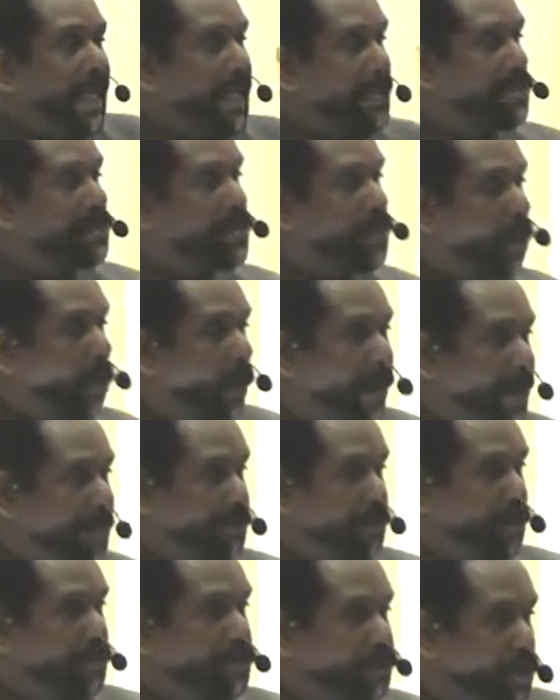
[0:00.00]
It's
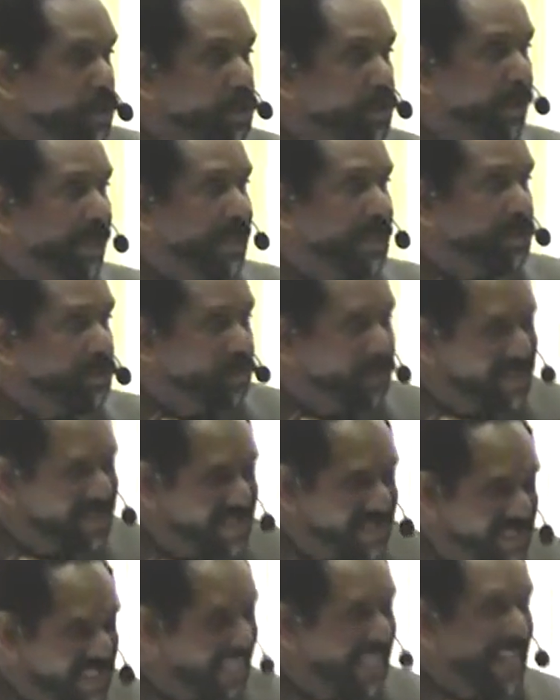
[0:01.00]
going to do what it
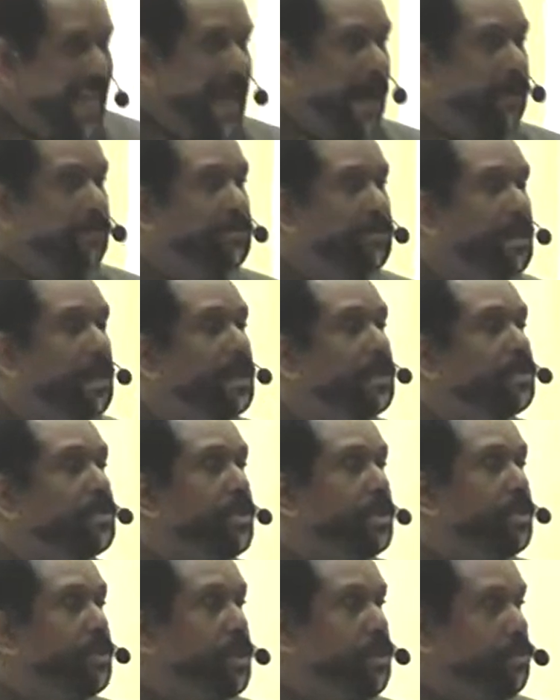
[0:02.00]
was sent
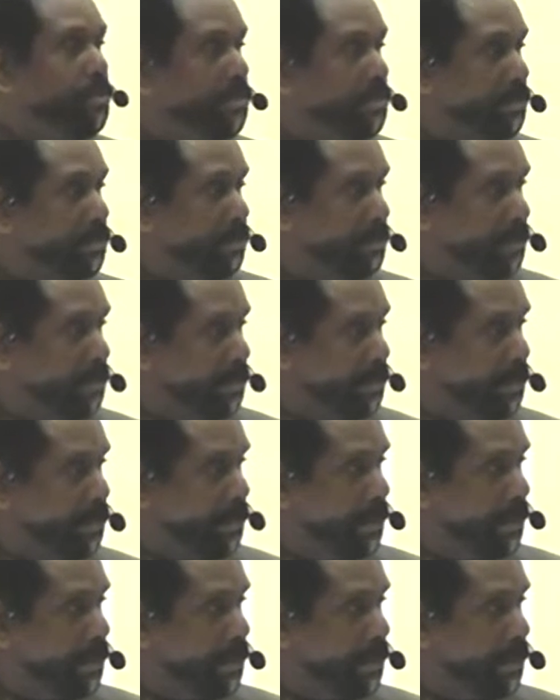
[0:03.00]
out to do.